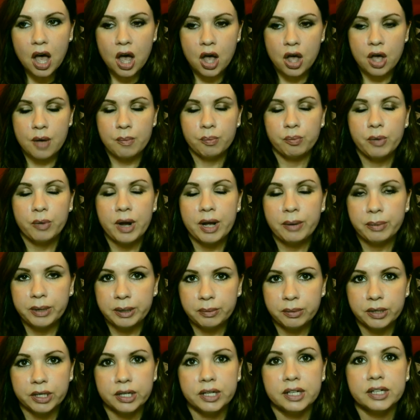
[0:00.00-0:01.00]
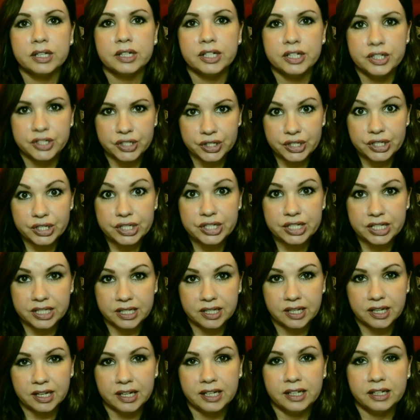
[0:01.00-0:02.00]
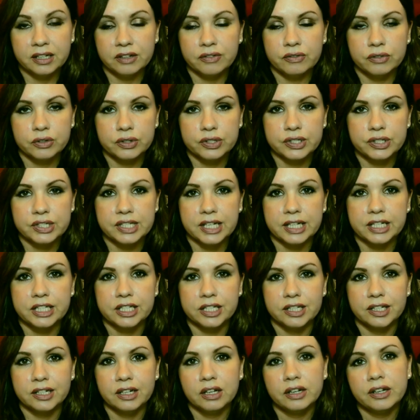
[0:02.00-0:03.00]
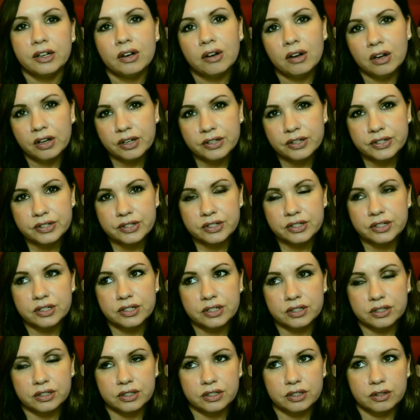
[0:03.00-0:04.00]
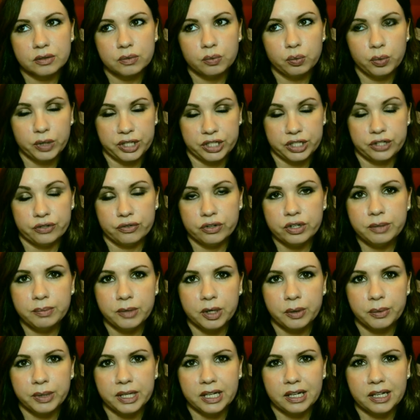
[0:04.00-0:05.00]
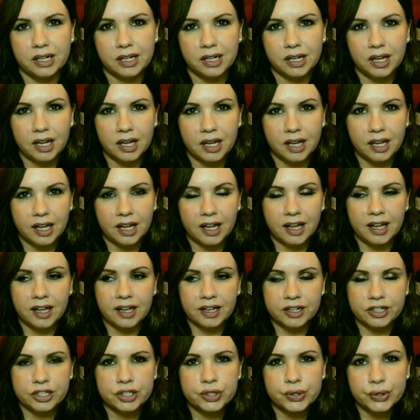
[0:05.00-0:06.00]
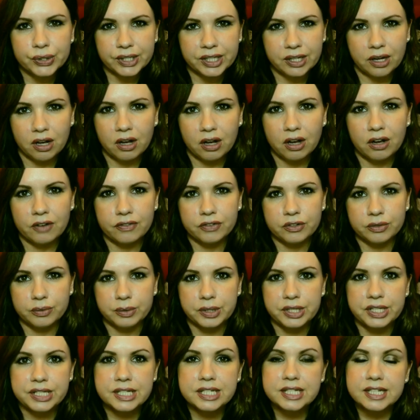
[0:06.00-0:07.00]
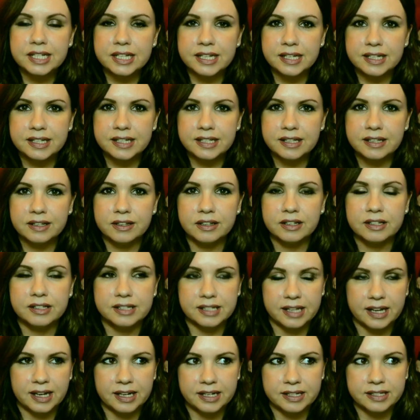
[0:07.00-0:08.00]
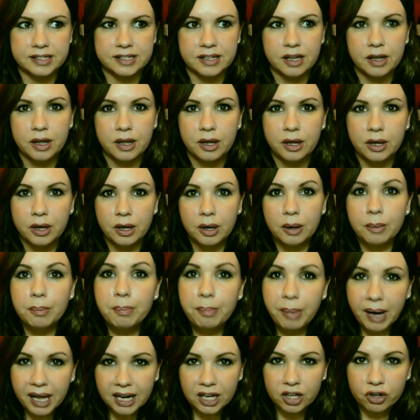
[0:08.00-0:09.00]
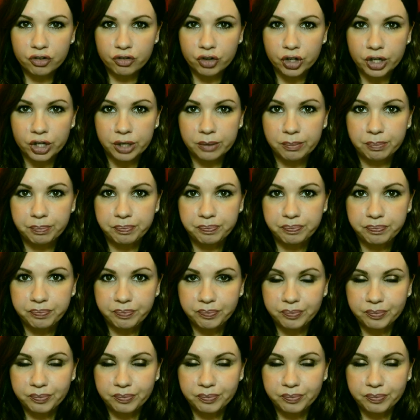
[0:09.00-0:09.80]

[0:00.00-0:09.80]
um, where we were conducting that Echovox session. I asked which room are we in, and shortly afterwards it says ballot room.